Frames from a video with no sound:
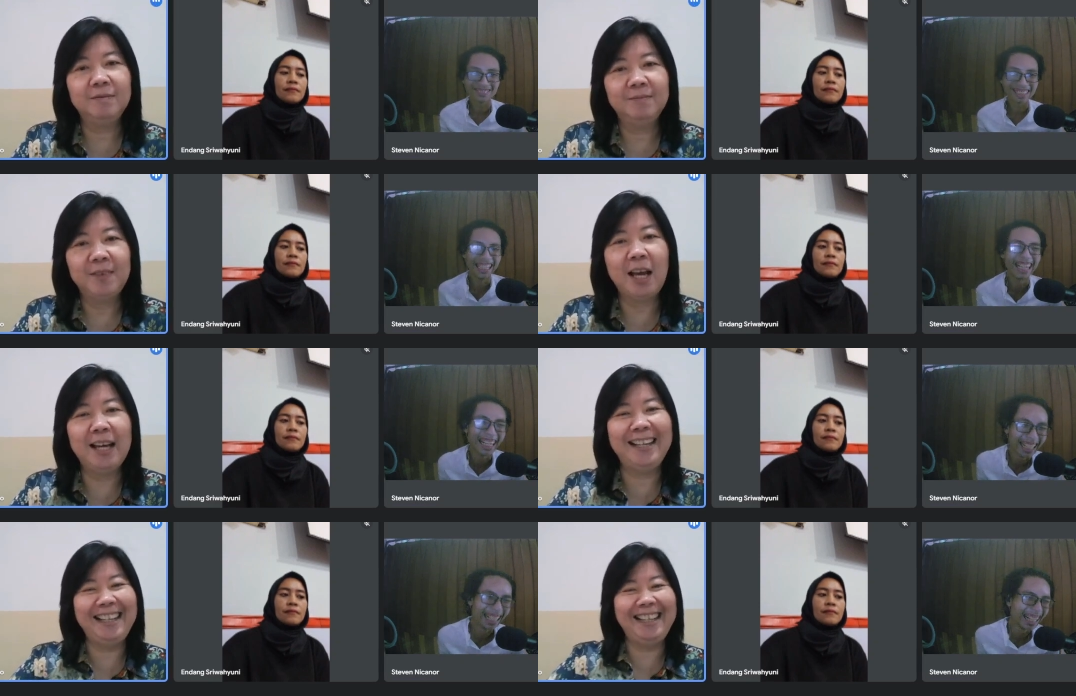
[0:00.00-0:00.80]

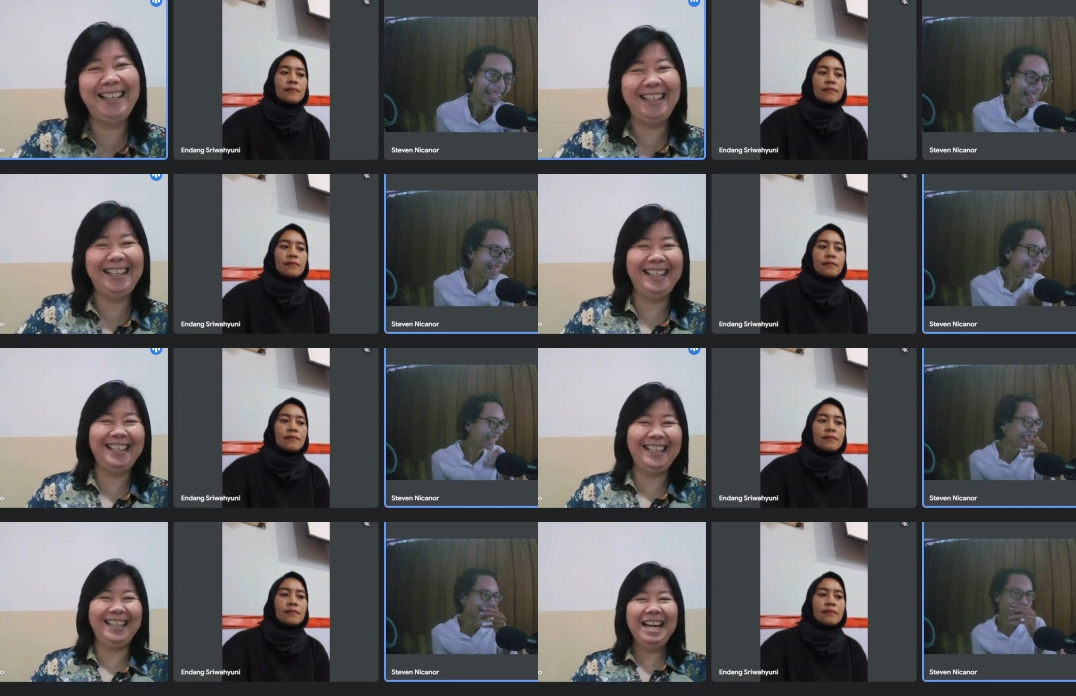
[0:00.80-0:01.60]
Speaker 1: Yeah?
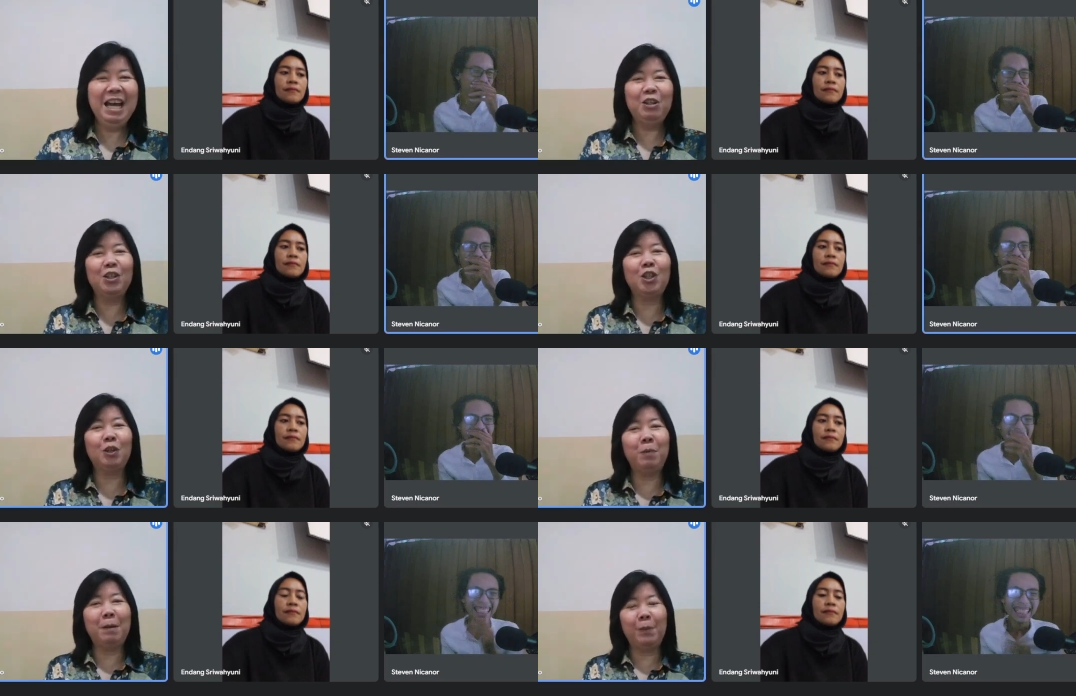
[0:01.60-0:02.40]
You should
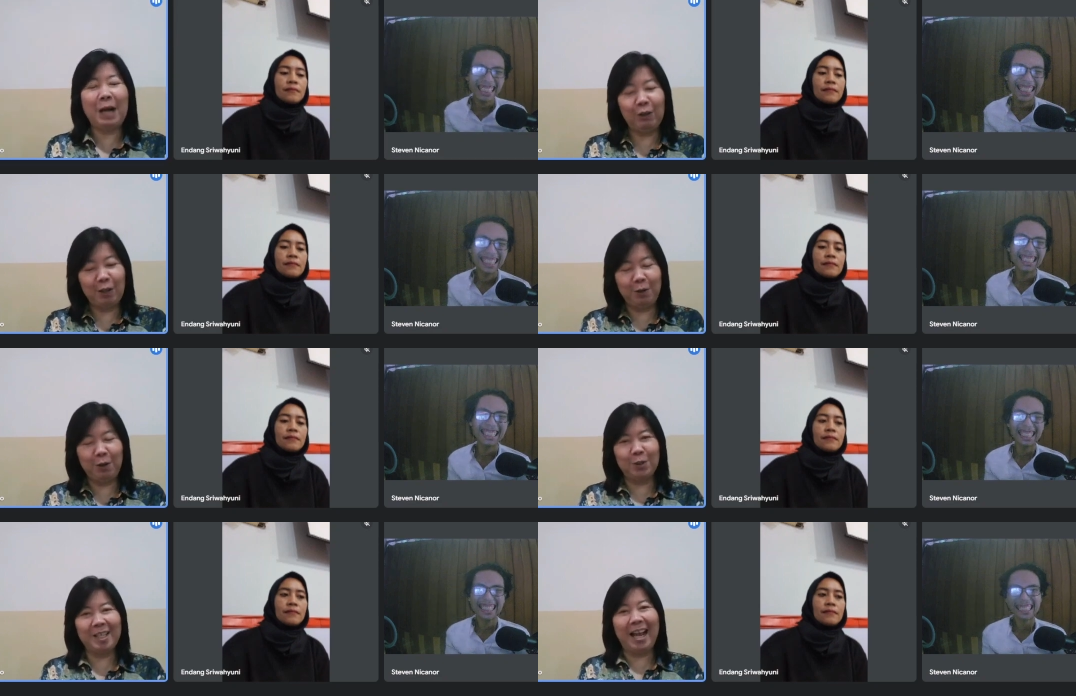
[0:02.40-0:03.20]
be proud of
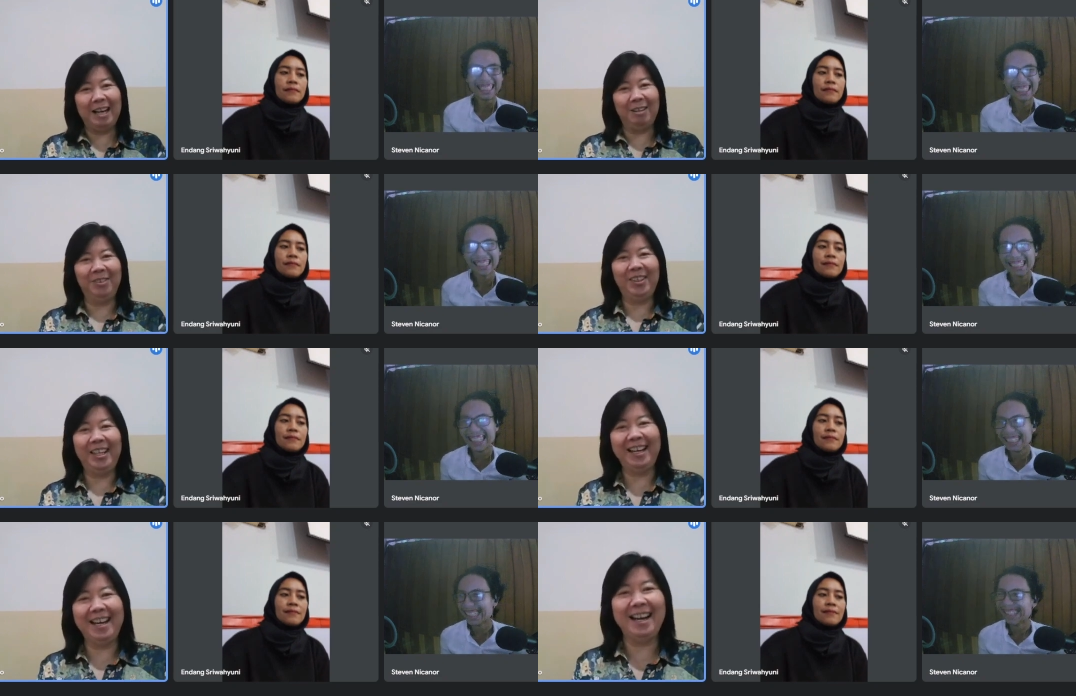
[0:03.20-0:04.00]
yourself.
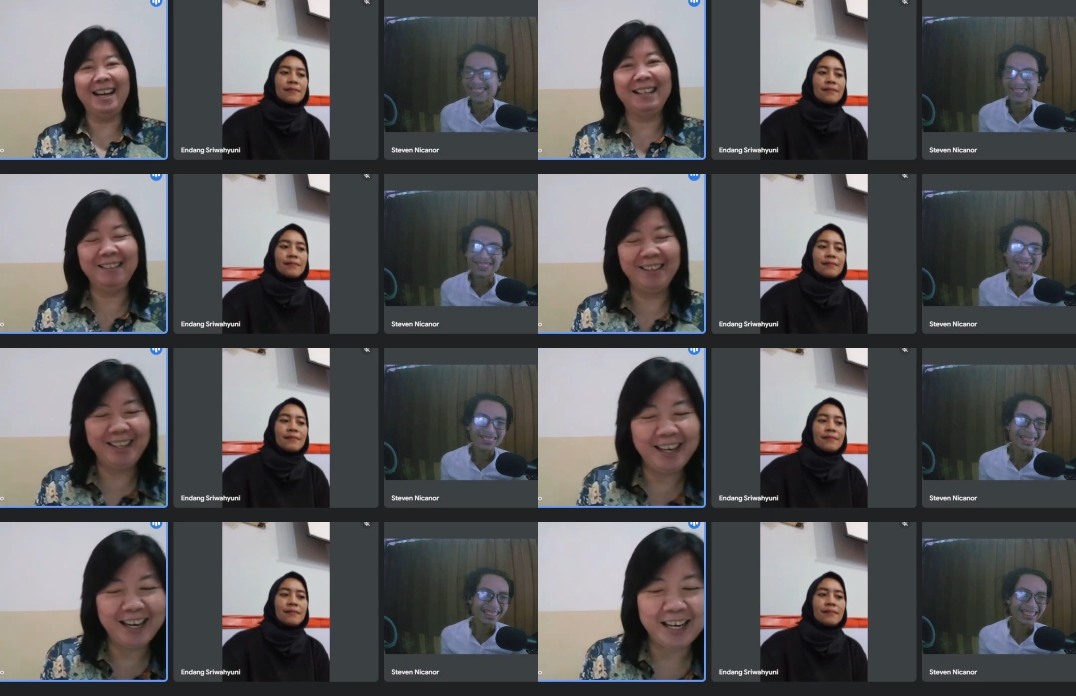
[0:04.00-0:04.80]
Yeah.
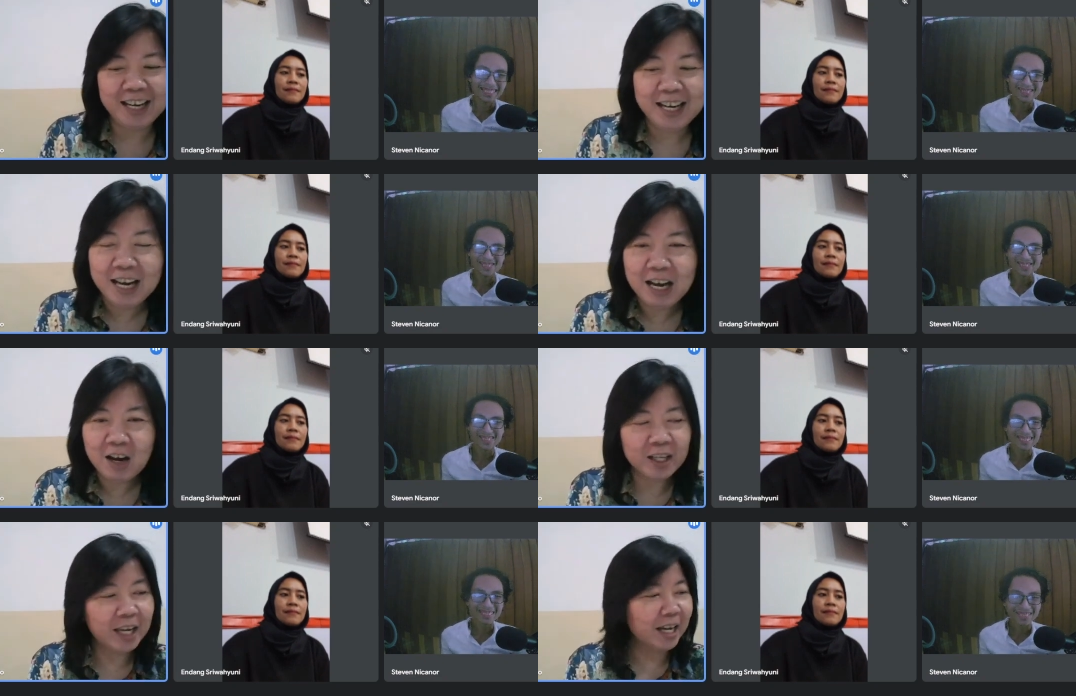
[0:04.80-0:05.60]
Okay.
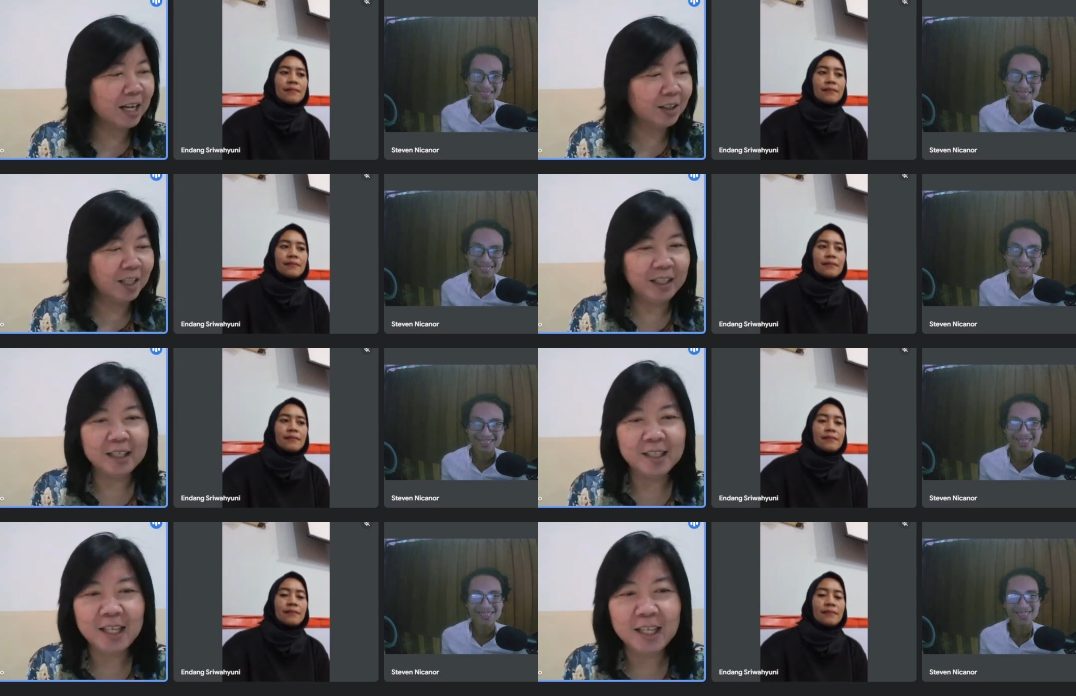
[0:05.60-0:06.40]
Okay. I think that's
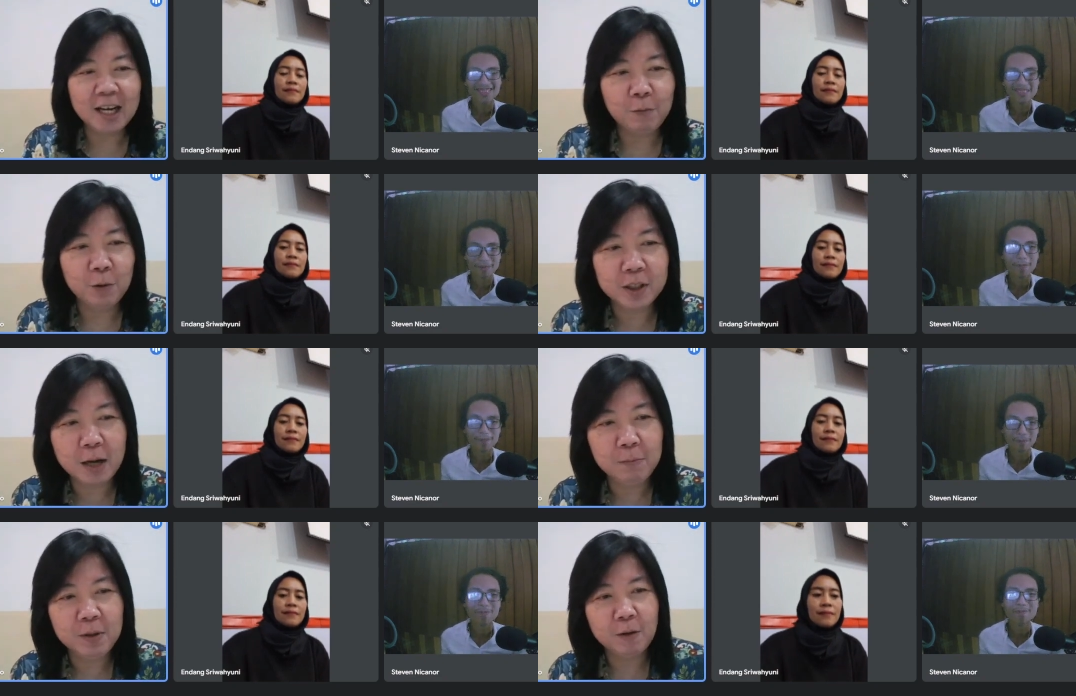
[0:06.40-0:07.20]
enough for the time
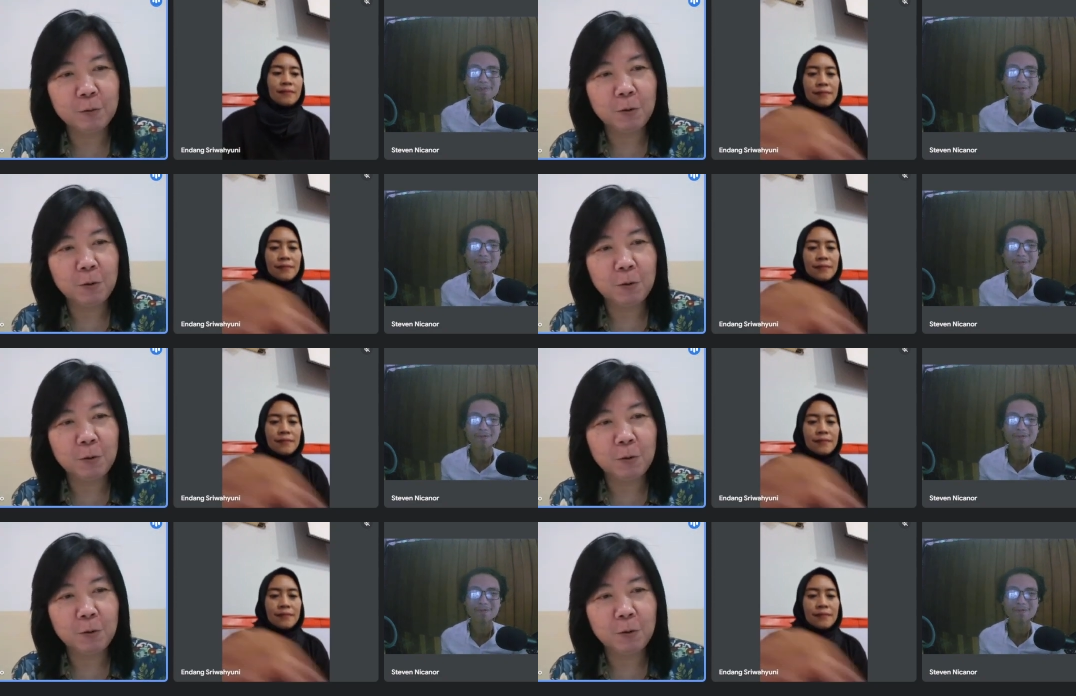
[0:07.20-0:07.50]
being from